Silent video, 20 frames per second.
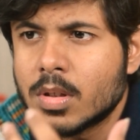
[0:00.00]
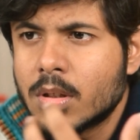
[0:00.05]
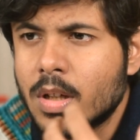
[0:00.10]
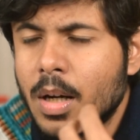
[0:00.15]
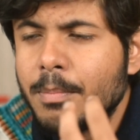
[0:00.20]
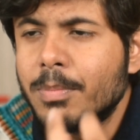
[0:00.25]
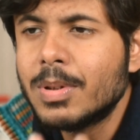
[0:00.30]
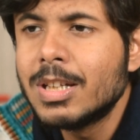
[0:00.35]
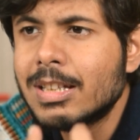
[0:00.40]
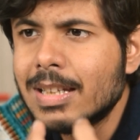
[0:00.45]

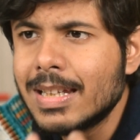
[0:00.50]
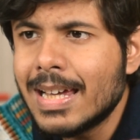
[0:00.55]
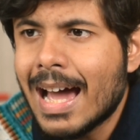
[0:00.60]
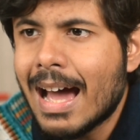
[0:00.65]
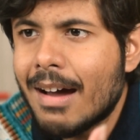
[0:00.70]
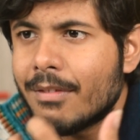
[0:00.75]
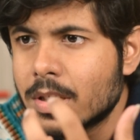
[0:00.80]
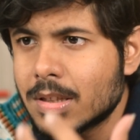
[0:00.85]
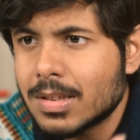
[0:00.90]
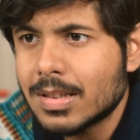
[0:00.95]
completely
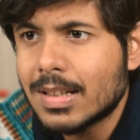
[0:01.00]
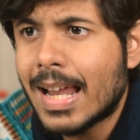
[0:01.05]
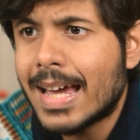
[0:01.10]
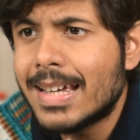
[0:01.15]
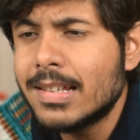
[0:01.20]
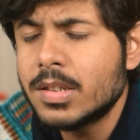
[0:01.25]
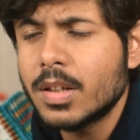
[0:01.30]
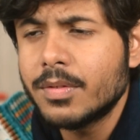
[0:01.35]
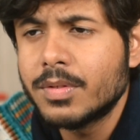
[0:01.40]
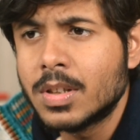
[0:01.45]
have a
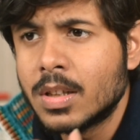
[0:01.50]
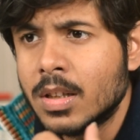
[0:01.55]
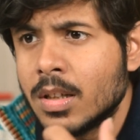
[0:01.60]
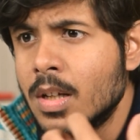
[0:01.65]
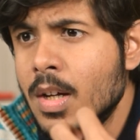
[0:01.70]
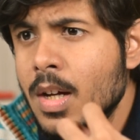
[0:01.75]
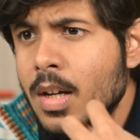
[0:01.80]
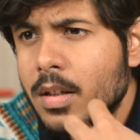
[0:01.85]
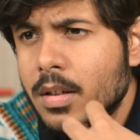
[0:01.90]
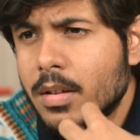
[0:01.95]
slice of
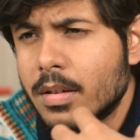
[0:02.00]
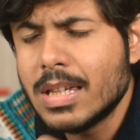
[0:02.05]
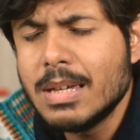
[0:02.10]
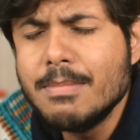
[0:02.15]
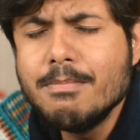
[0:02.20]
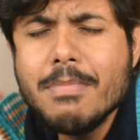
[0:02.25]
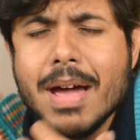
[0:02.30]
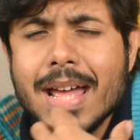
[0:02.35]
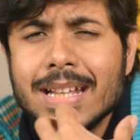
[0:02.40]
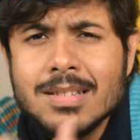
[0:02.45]
the
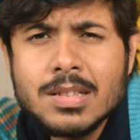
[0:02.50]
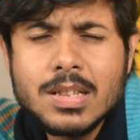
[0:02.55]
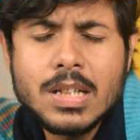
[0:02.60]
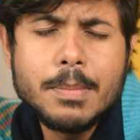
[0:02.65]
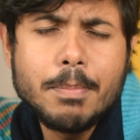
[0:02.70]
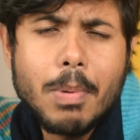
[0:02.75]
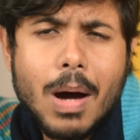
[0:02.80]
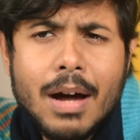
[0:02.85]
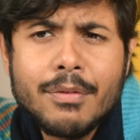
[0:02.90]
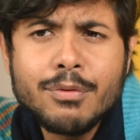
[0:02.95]

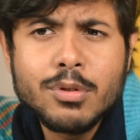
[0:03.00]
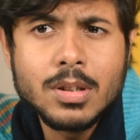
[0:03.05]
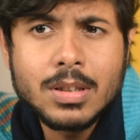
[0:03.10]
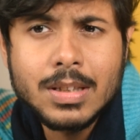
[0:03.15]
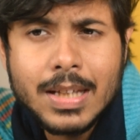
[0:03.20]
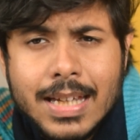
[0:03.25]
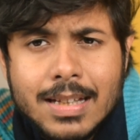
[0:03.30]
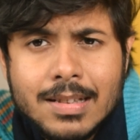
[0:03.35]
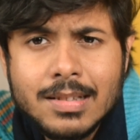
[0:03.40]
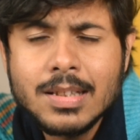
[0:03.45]
immensely powerful
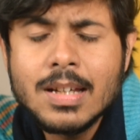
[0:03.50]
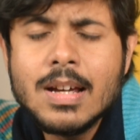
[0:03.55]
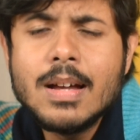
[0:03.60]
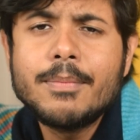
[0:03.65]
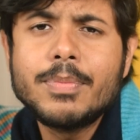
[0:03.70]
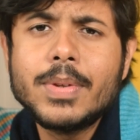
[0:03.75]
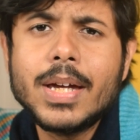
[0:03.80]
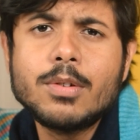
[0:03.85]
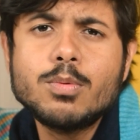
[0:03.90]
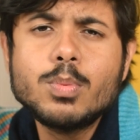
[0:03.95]
things
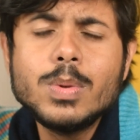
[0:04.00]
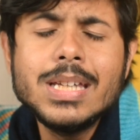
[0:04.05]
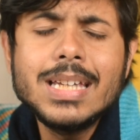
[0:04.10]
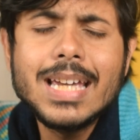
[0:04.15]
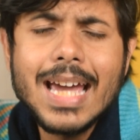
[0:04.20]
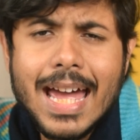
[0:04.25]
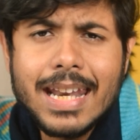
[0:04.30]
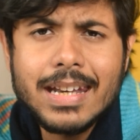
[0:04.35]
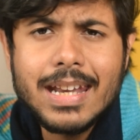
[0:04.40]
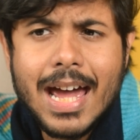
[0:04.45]
that we
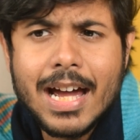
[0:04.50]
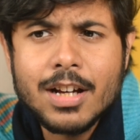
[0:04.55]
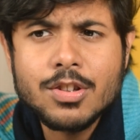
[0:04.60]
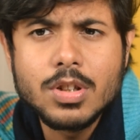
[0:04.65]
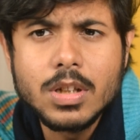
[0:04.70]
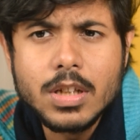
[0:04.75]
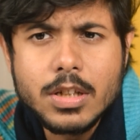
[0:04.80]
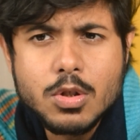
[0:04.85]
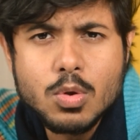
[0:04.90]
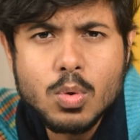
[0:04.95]
can
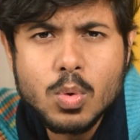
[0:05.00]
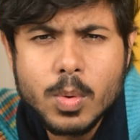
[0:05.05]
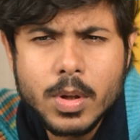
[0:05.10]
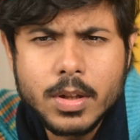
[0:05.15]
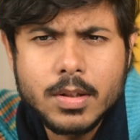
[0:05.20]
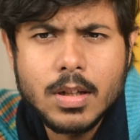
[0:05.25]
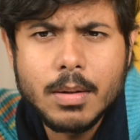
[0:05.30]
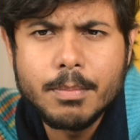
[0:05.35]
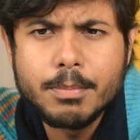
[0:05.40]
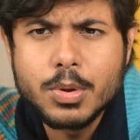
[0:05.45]
actually do
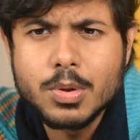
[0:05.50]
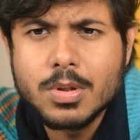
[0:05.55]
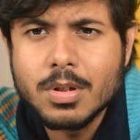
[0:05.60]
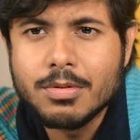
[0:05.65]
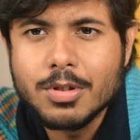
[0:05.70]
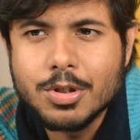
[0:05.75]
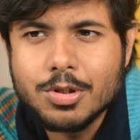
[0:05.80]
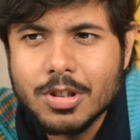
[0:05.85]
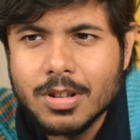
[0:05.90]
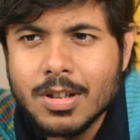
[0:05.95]
with computer
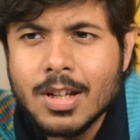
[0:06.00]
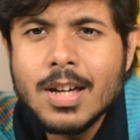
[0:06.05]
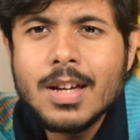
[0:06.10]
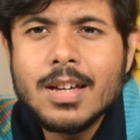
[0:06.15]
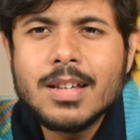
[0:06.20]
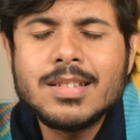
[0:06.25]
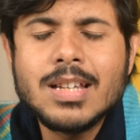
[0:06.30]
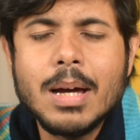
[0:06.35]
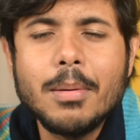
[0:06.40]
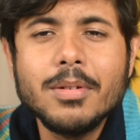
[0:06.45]
vision.
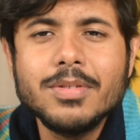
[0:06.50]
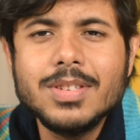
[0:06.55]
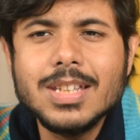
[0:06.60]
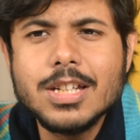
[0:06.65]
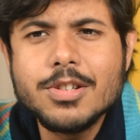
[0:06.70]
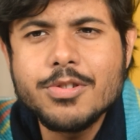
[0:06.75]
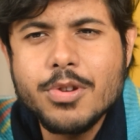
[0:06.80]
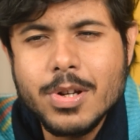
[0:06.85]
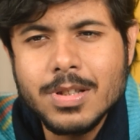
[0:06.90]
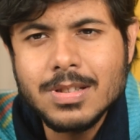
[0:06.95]
Some of
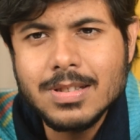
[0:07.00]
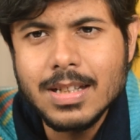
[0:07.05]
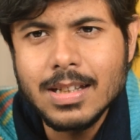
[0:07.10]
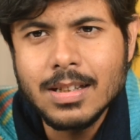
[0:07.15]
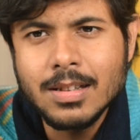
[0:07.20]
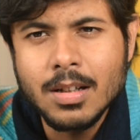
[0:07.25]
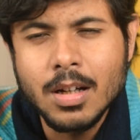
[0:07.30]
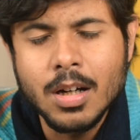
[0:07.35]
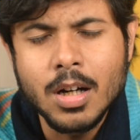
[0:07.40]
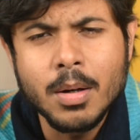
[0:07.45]
the
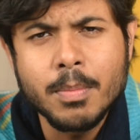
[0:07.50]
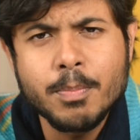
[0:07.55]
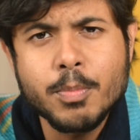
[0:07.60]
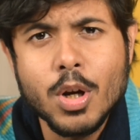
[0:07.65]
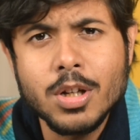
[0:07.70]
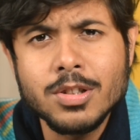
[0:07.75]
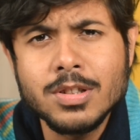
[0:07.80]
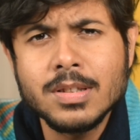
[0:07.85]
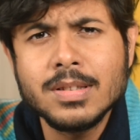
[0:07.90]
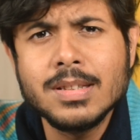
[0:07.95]
interesting
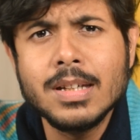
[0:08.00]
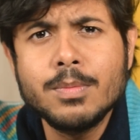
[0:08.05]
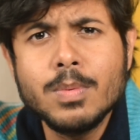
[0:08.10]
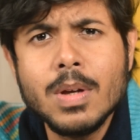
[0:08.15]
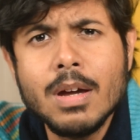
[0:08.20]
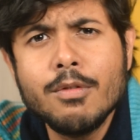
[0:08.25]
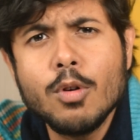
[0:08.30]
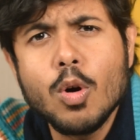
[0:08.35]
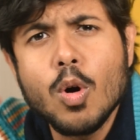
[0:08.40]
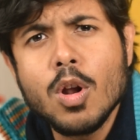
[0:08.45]
projects that
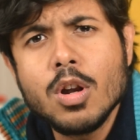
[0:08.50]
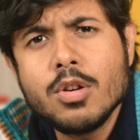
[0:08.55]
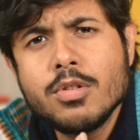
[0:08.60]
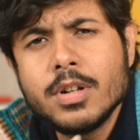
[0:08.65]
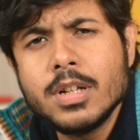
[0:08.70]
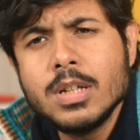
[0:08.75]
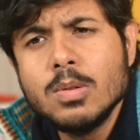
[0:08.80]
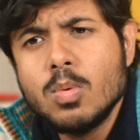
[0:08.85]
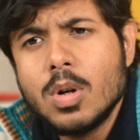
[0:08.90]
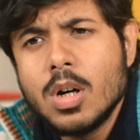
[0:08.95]
we have
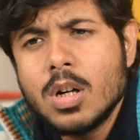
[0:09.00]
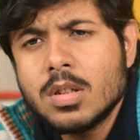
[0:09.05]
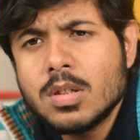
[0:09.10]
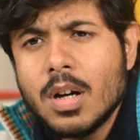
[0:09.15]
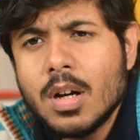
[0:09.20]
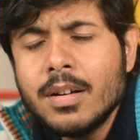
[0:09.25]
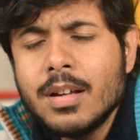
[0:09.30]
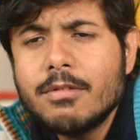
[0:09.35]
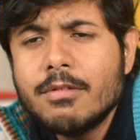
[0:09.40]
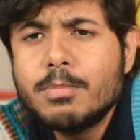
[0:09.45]
already
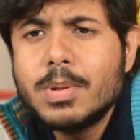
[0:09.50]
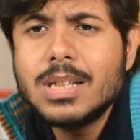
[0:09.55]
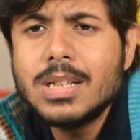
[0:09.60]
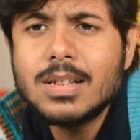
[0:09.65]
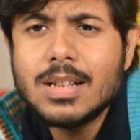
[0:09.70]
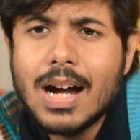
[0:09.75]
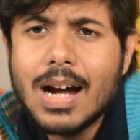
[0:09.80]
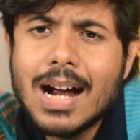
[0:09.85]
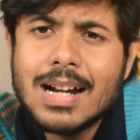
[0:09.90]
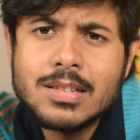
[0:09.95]
worked on have
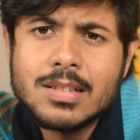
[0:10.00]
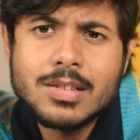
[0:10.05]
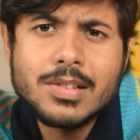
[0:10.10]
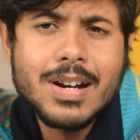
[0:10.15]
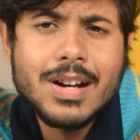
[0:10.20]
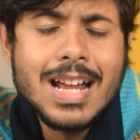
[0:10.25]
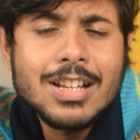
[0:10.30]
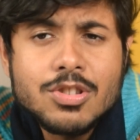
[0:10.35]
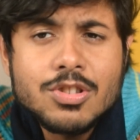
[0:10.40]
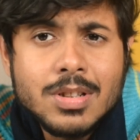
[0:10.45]
been car
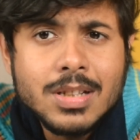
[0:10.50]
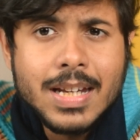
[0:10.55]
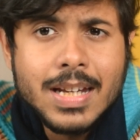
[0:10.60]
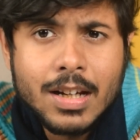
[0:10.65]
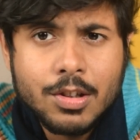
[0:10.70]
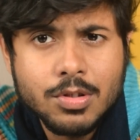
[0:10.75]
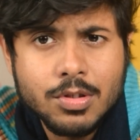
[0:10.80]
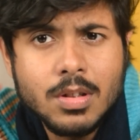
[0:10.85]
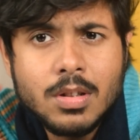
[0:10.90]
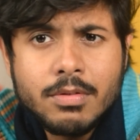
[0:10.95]
scratch
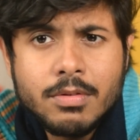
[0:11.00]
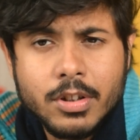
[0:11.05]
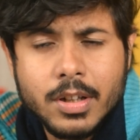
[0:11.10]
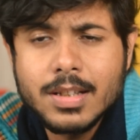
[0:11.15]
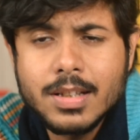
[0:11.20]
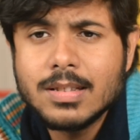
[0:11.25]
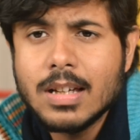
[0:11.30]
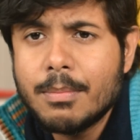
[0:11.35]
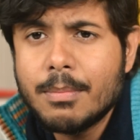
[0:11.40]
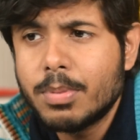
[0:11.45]
detection. For
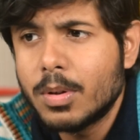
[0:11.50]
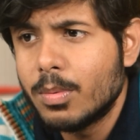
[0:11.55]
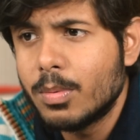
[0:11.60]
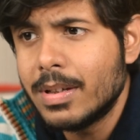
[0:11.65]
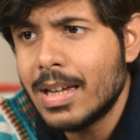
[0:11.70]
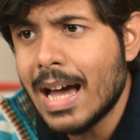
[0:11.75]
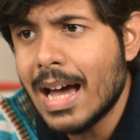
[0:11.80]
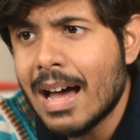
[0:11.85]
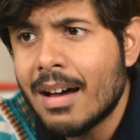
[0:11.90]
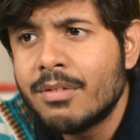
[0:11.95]
example,
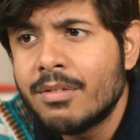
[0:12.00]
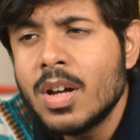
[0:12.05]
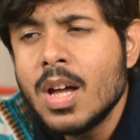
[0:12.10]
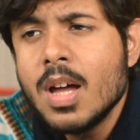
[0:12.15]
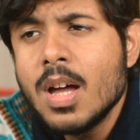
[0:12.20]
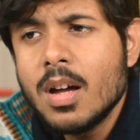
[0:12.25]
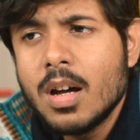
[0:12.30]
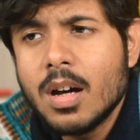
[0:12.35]
we have